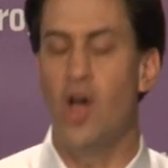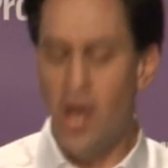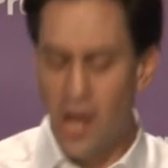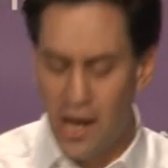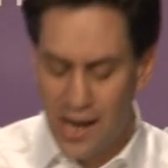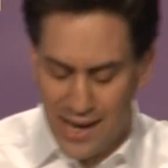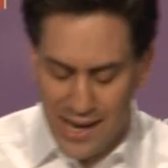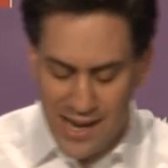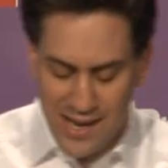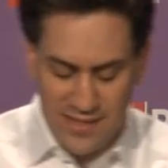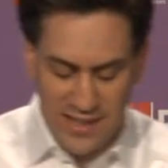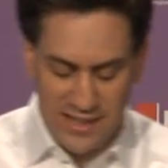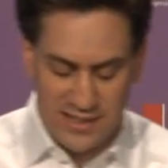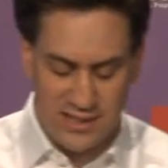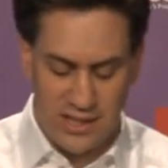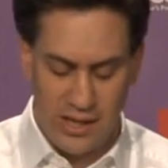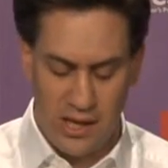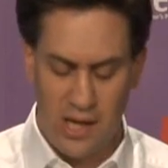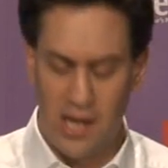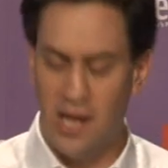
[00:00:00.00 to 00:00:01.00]
Earlier
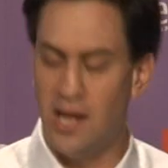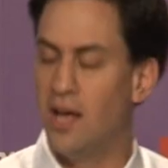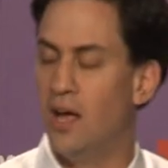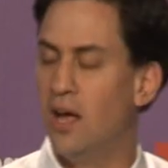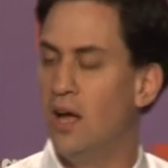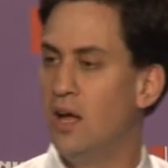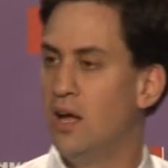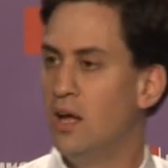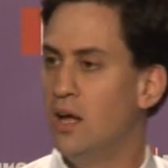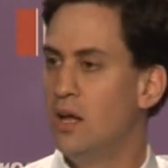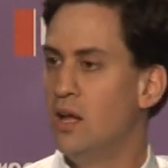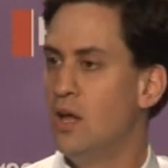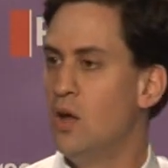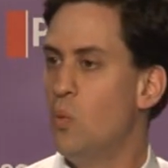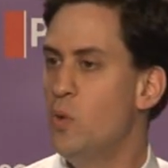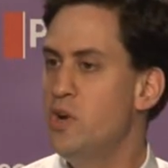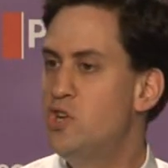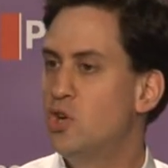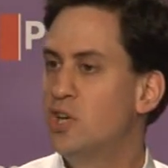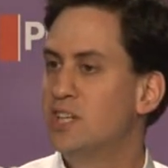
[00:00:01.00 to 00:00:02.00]
this year,
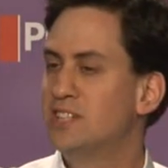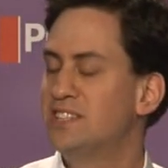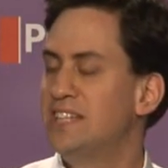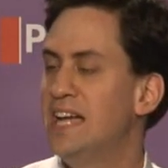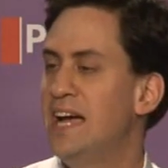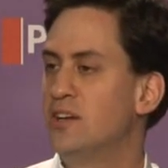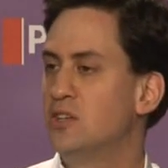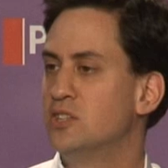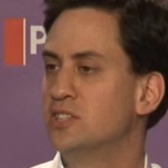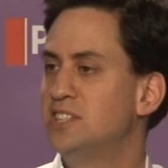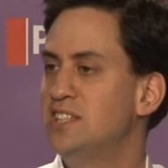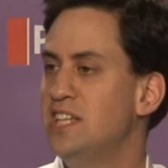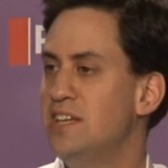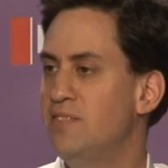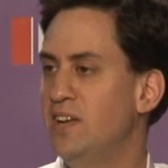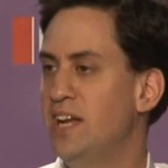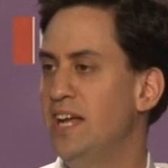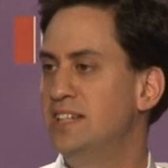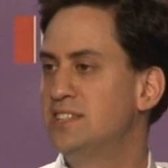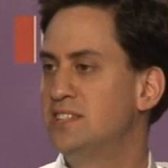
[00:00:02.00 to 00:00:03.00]
we took a stand on
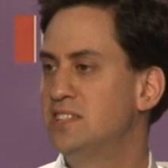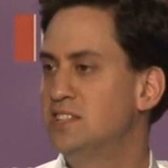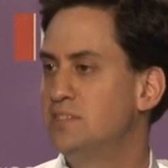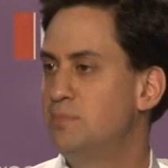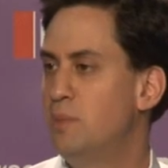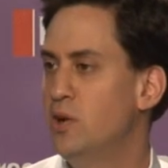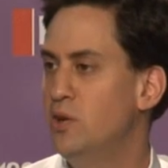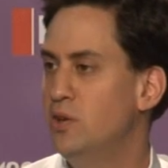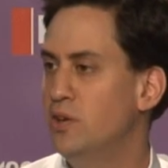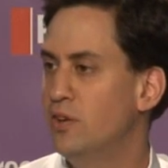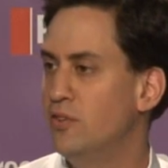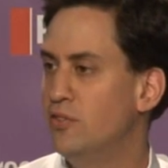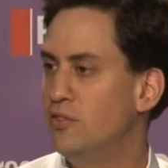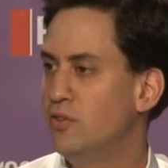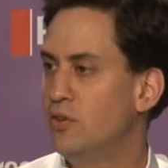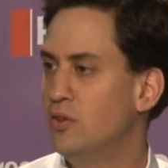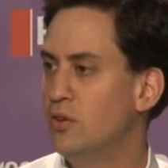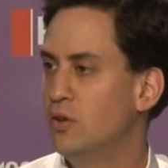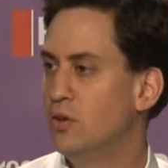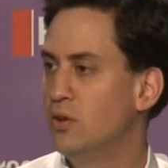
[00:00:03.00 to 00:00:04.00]
Stephen Hester's
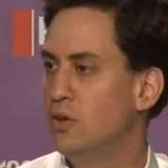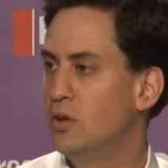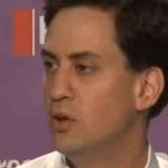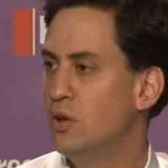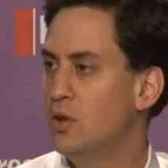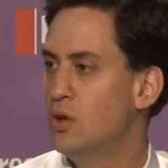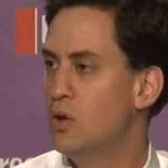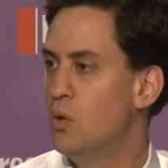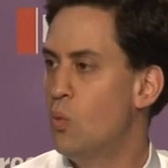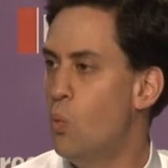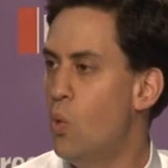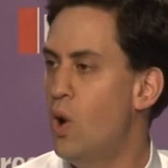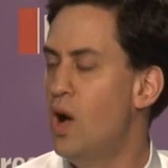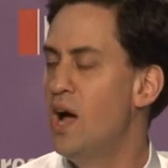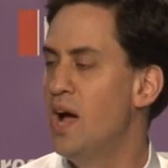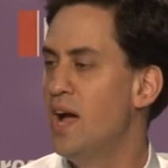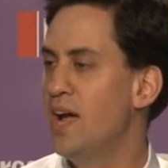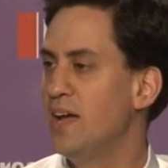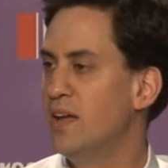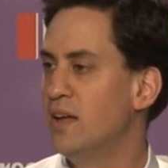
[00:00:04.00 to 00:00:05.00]
bonus.
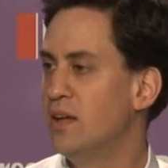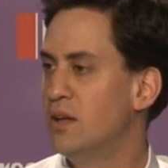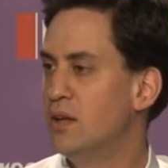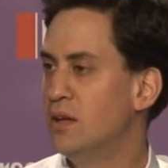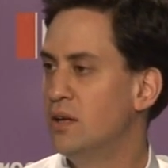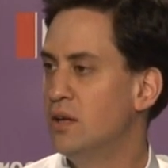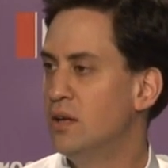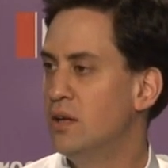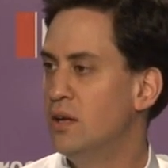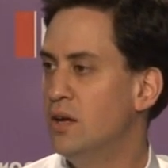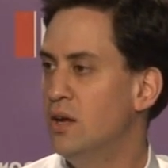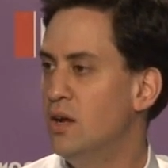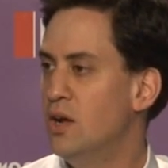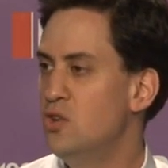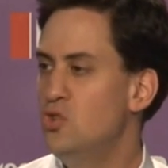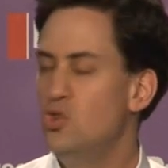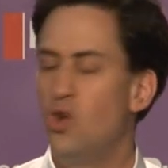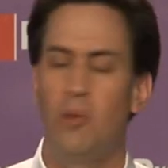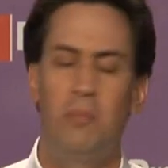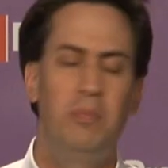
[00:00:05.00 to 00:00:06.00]
Why?
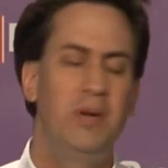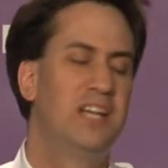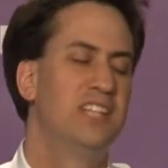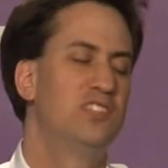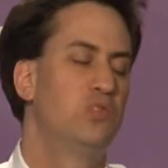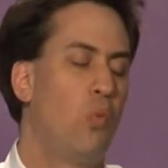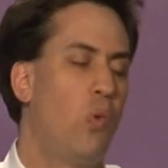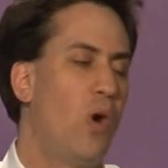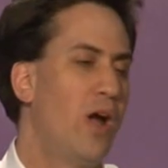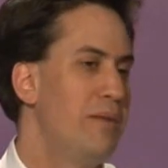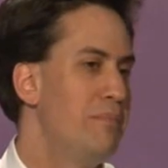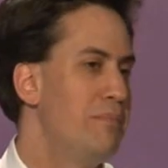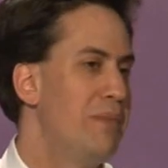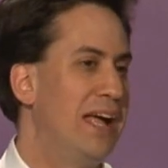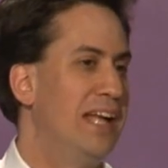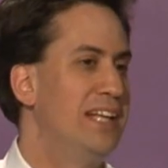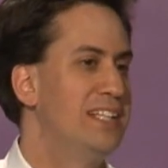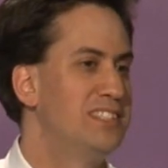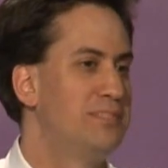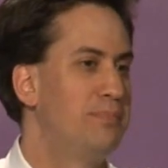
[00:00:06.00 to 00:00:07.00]
Not because one
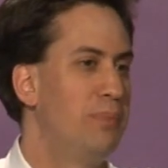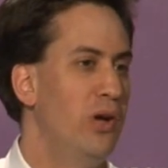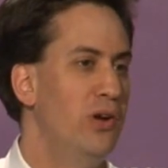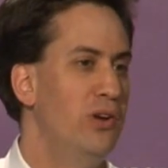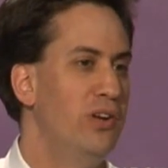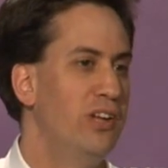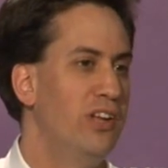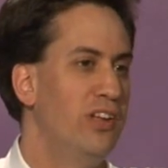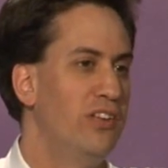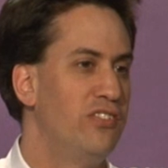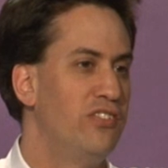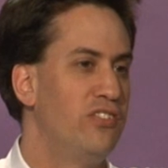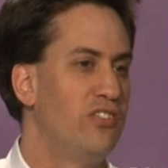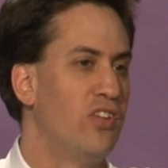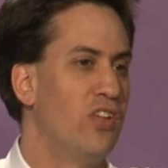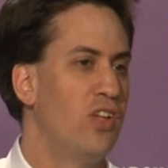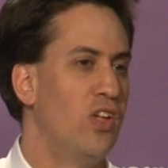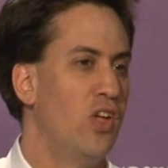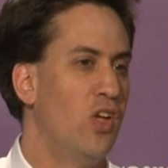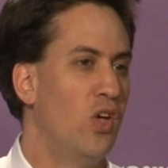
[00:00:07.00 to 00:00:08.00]
man's
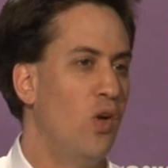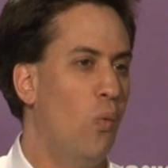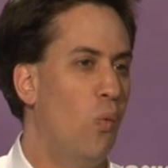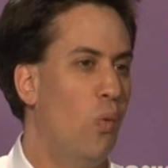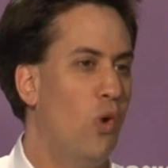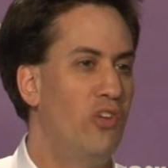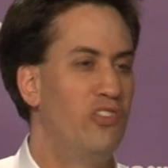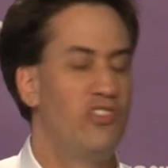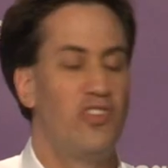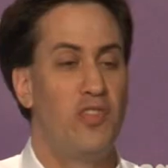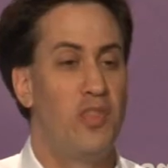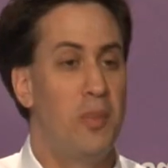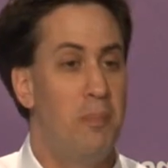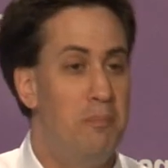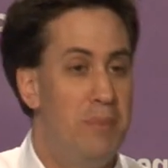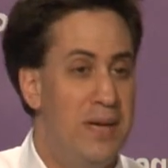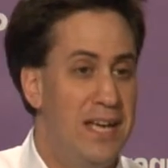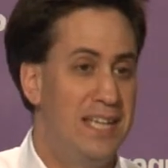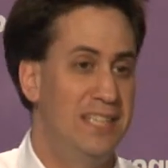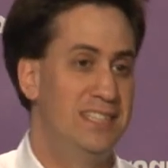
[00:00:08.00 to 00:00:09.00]
bonus was the
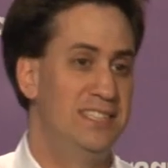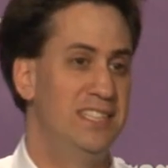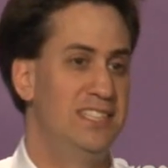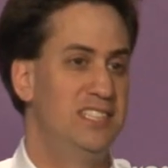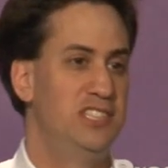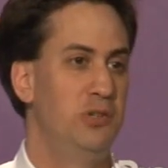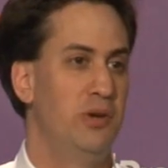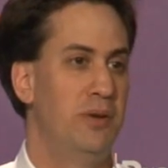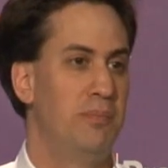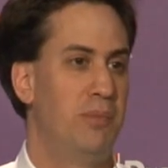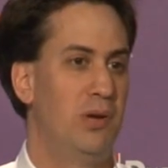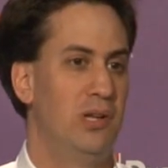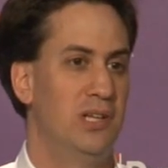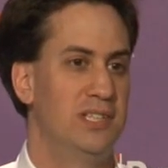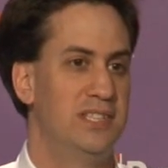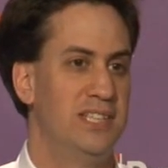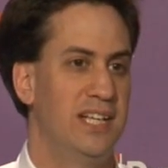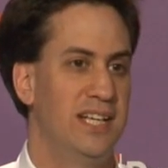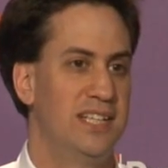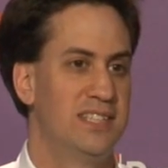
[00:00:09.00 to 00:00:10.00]
biggest issue in
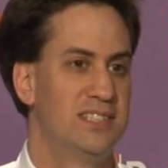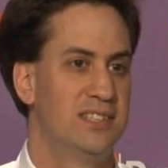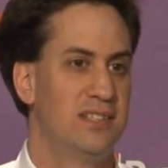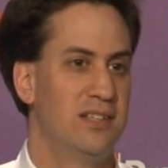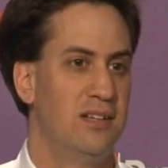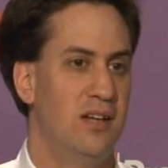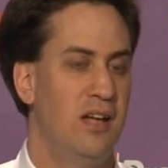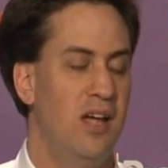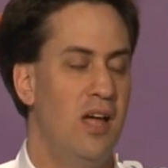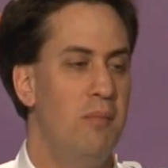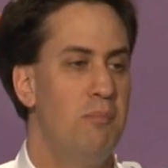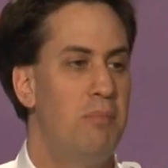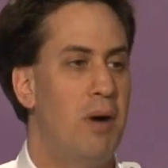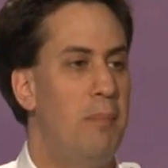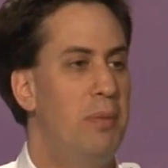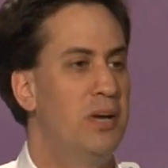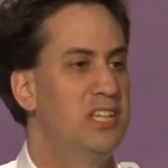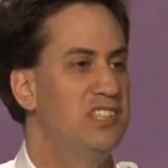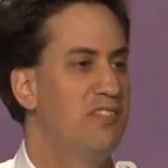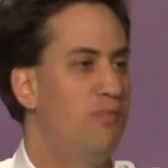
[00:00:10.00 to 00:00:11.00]
politics,
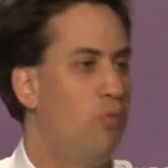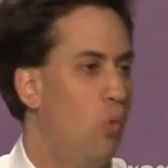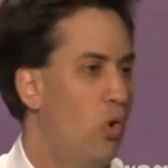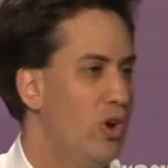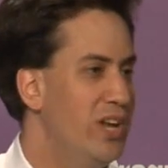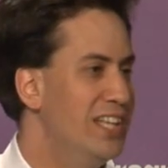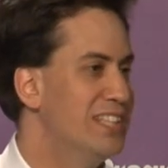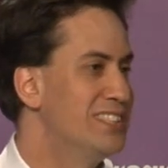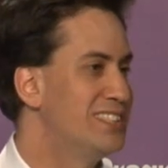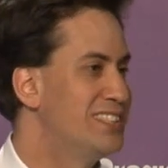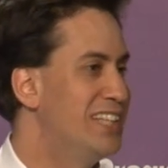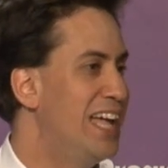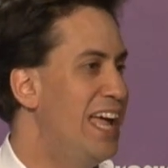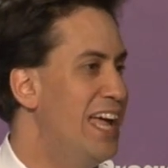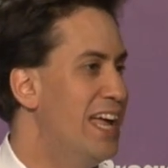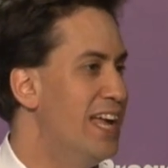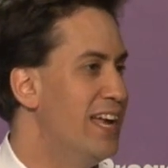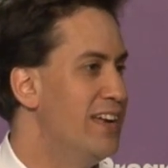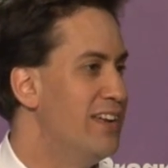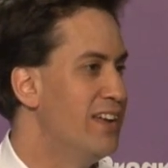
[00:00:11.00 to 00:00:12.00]
but because of what it
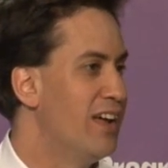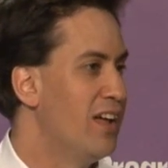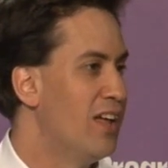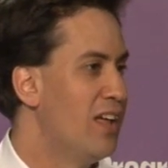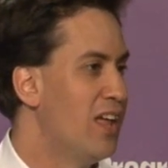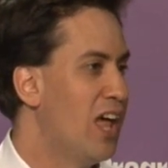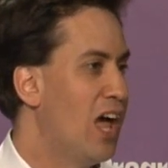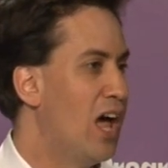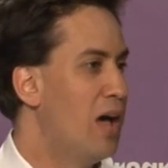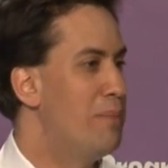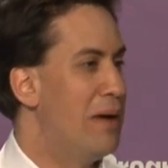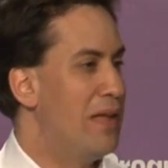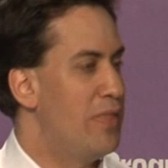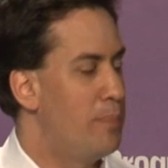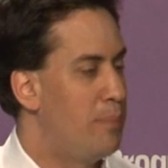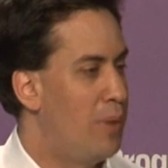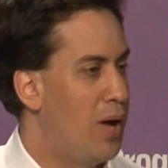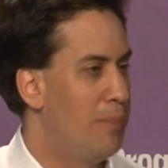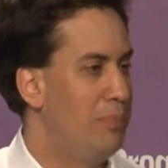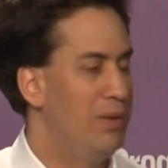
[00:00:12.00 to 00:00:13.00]
said about
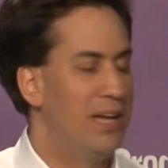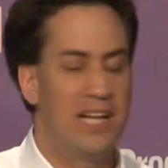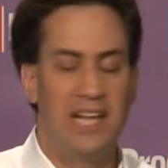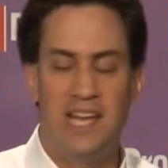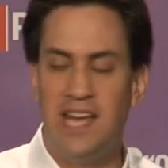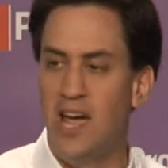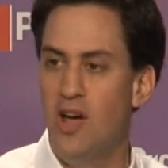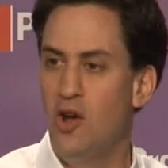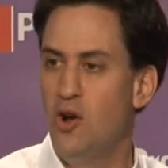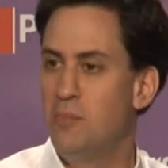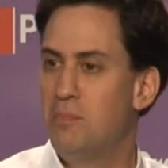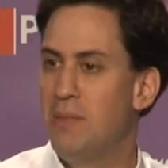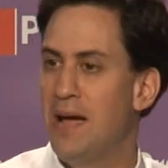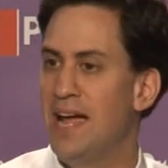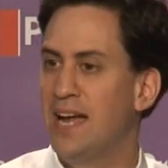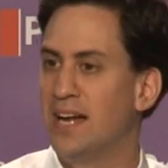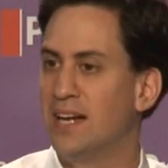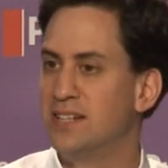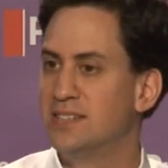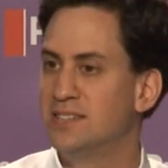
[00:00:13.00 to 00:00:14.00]
the publicly owned
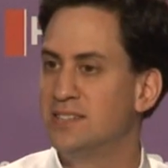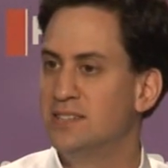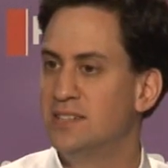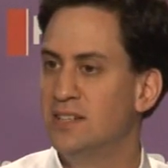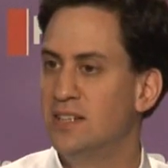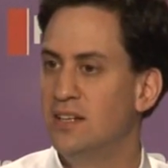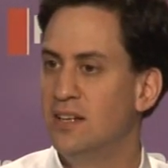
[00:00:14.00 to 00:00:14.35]
banks